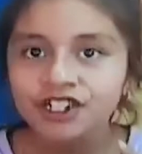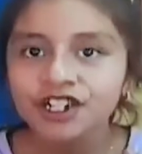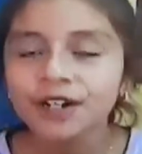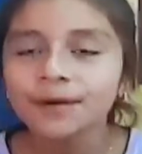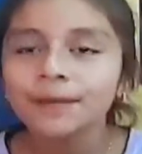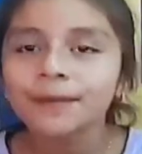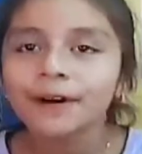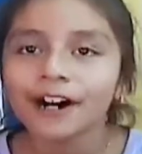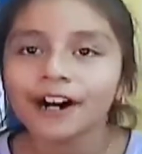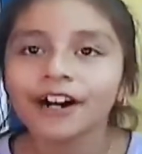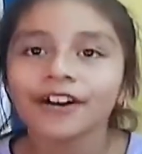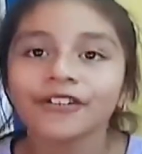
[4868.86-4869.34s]

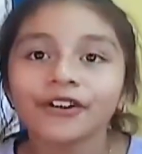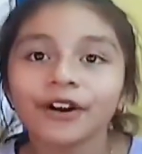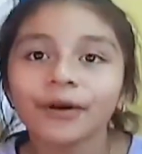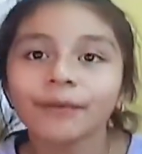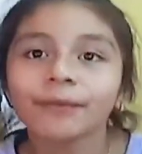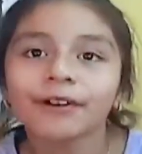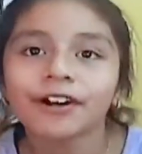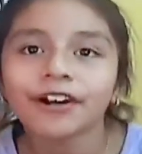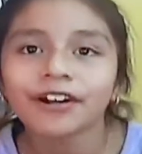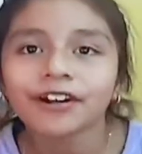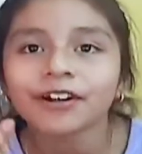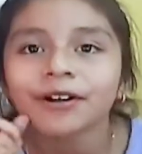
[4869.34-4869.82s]
Tomorrow
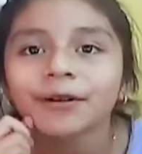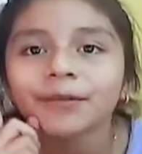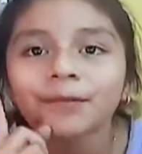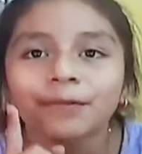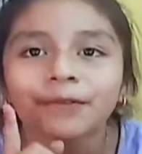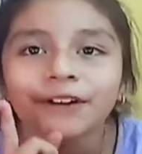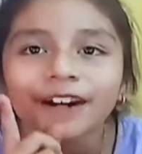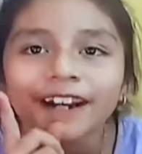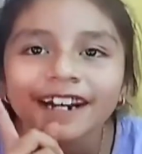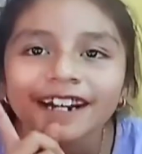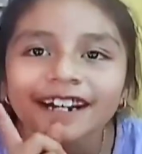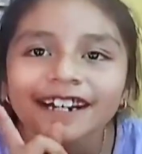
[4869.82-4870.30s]
I'm gonna
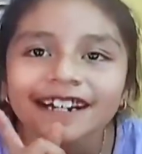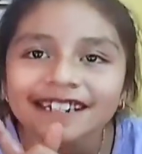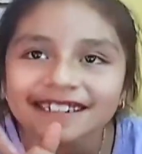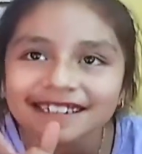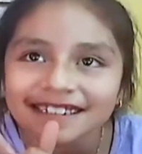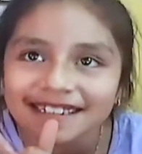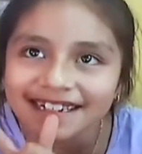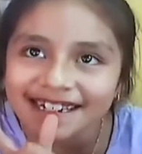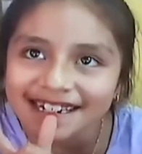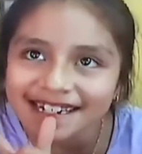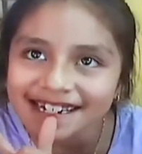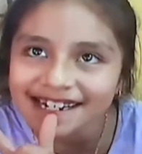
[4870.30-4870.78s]
bring the
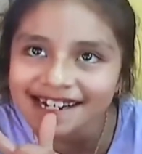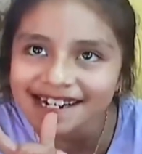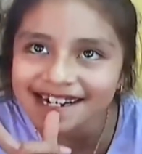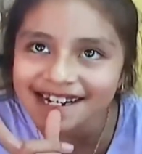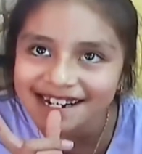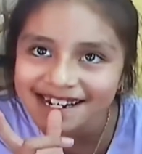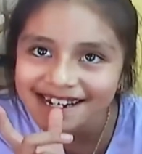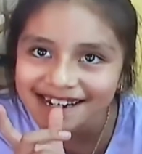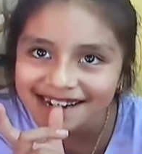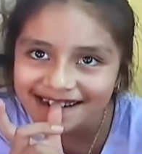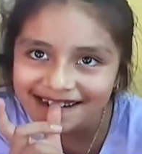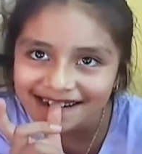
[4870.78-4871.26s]
CD.
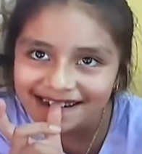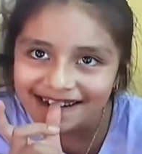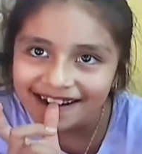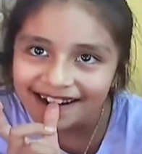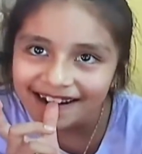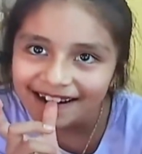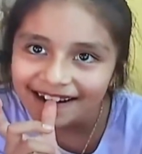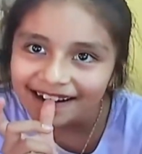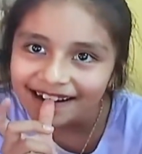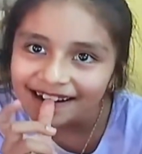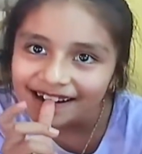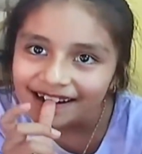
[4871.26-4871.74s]

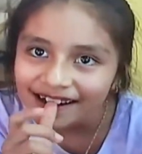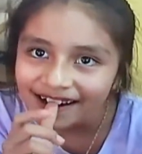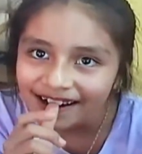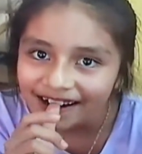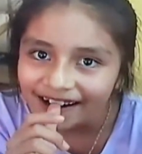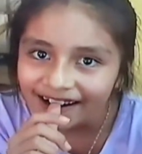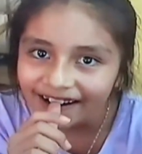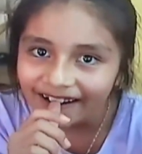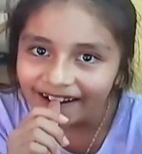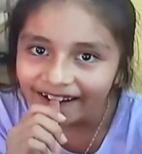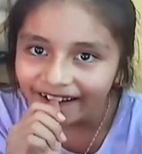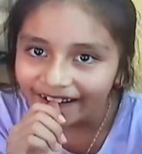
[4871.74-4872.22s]
Okay.
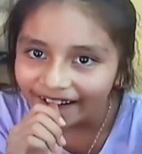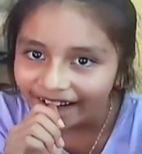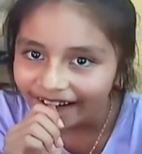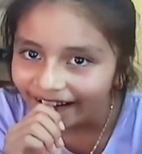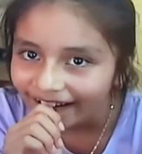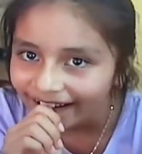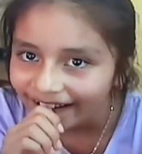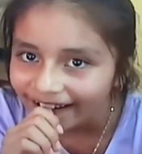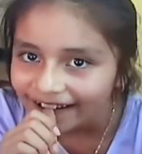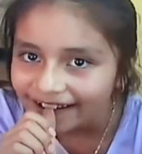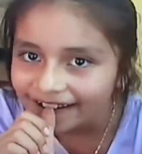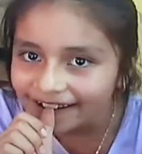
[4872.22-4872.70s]

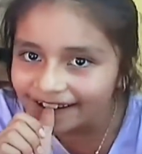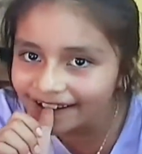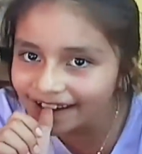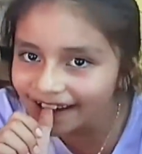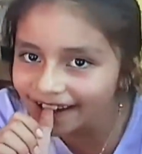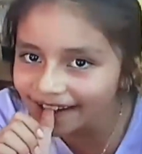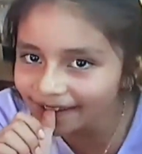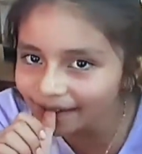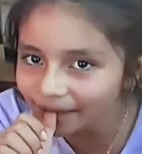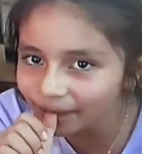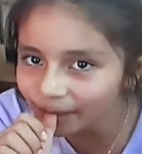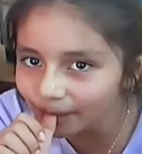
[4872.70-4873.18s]

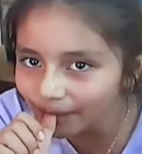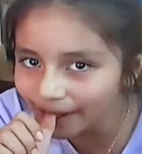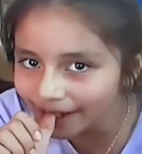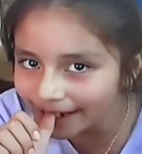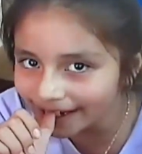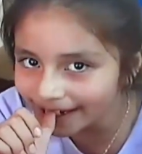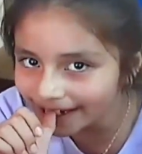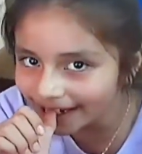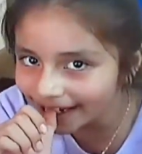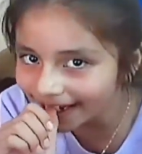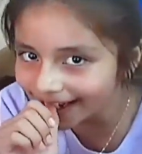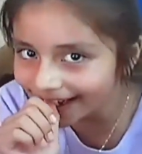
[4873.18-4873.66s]
can you
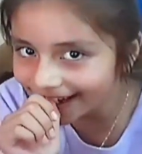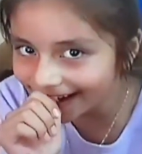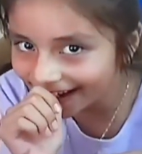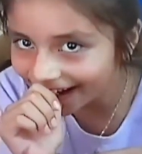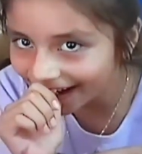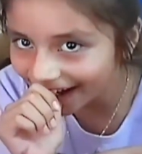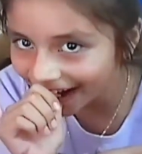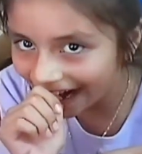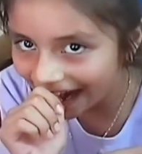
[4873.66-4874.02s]
make it? Yeah.